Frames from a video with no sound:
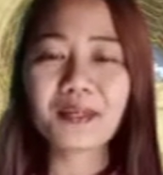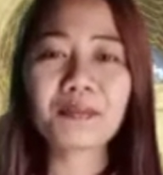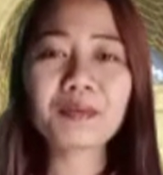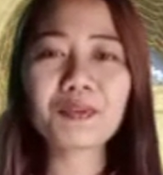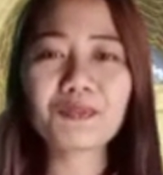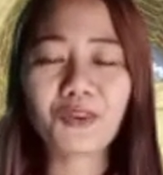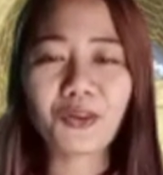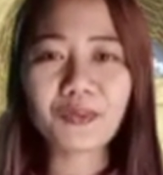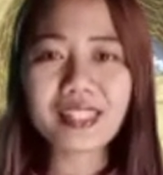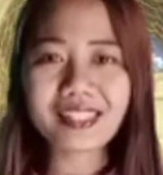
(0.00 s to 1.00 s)
But before
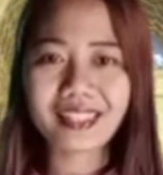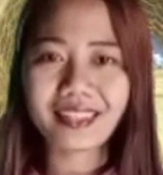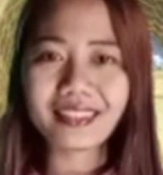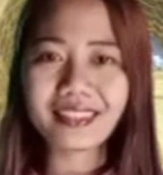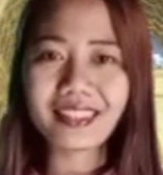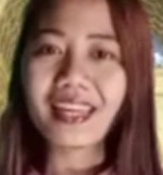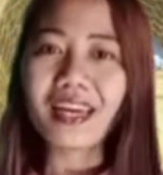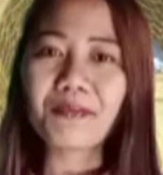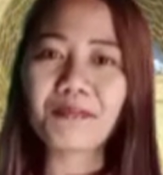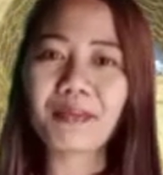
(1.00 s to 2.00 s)
we start,
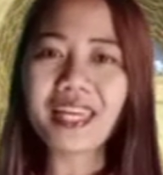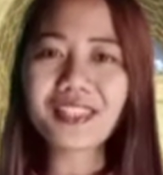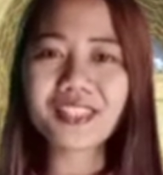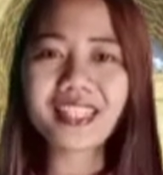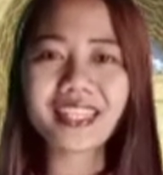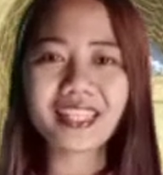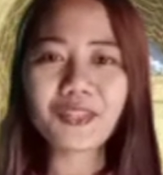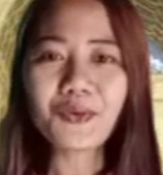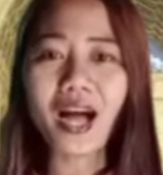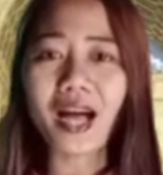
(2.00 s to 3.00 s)
make sure that
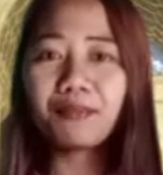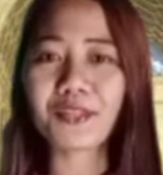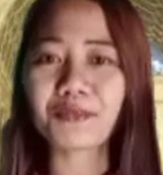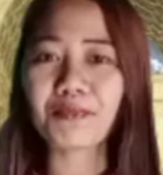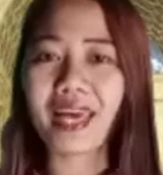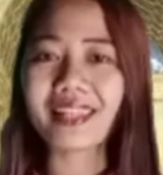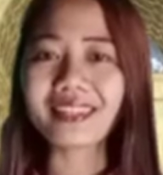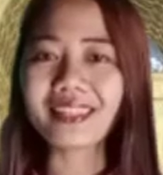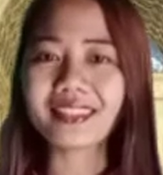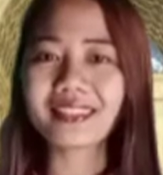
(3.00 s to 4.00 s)
you have your pen,
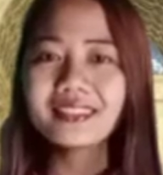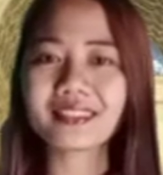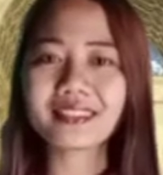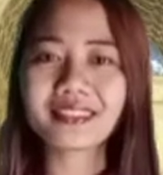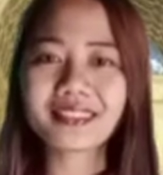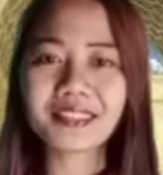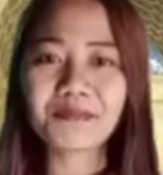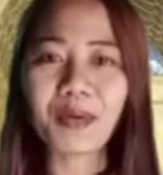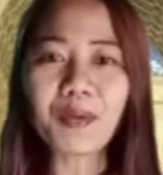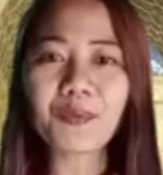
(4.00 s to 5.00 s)

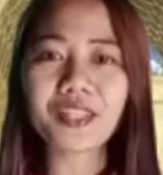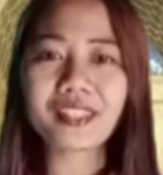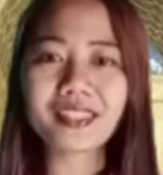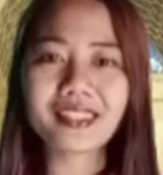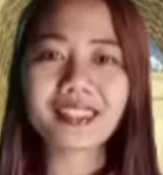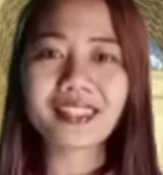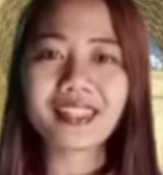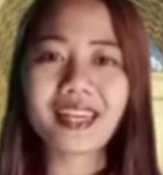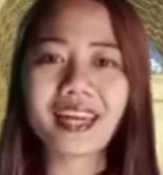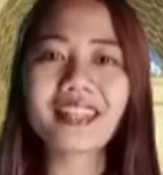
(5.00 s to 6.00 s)
paper,
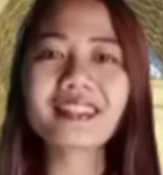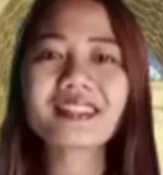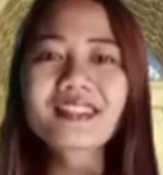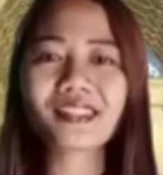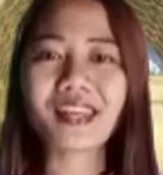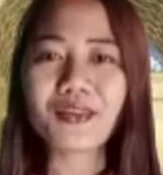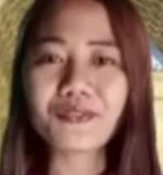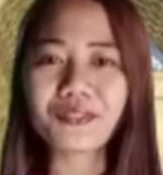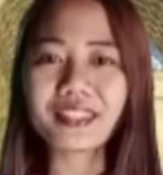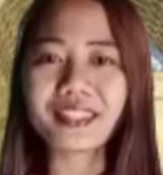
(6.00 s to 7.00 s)
and your
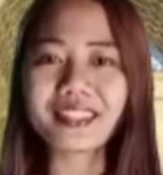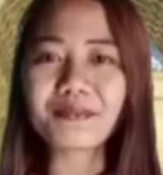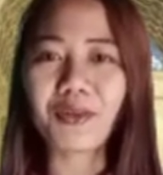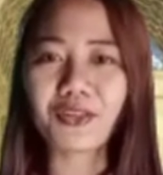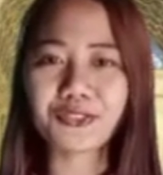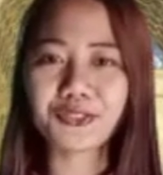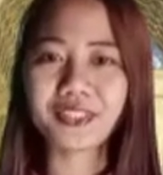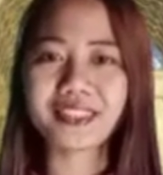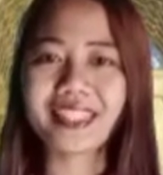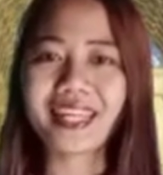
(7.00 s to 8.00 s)
self learning module.
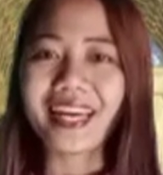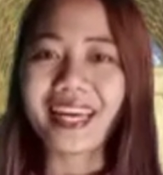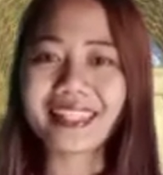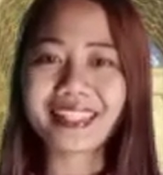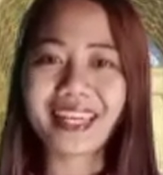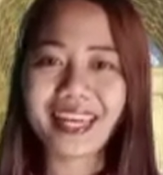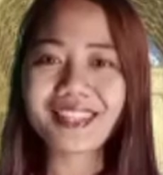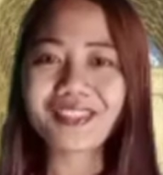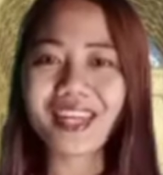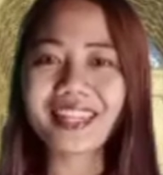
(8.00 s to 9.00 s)
And
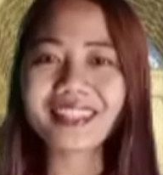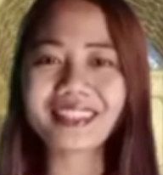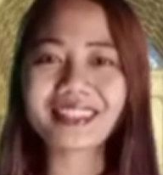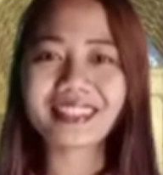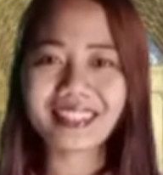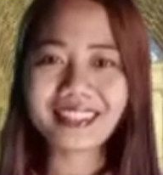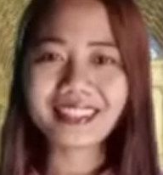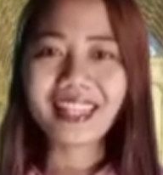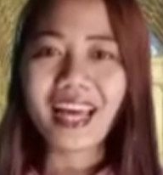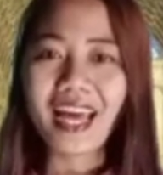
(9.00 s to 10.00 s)
get ready to learn
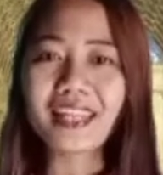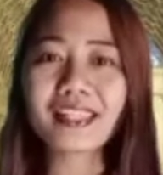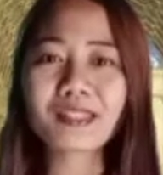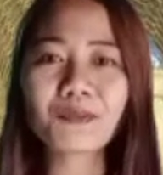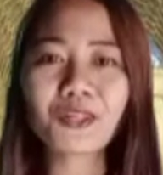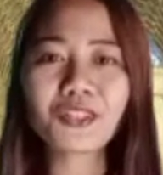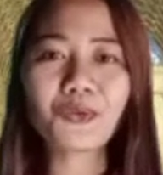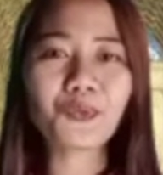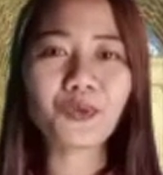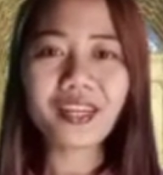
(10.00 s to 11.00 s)
and explore the
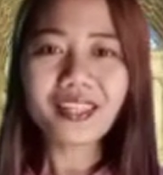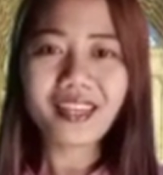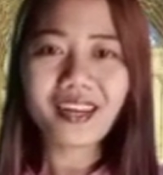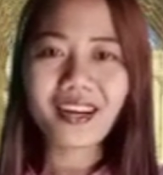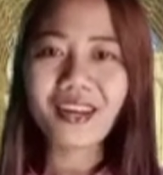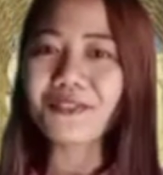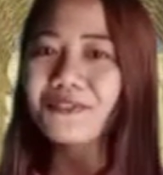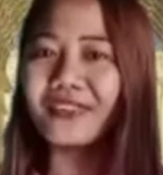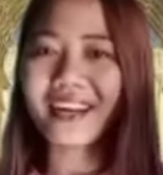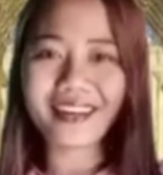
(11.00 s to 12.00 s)
world of
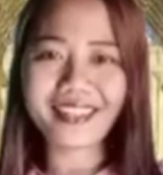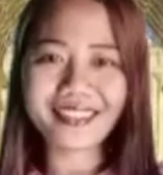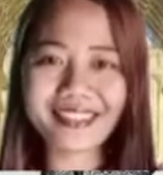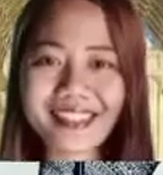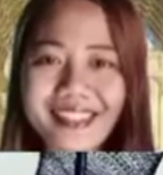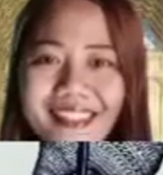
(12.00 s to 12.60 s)
arts.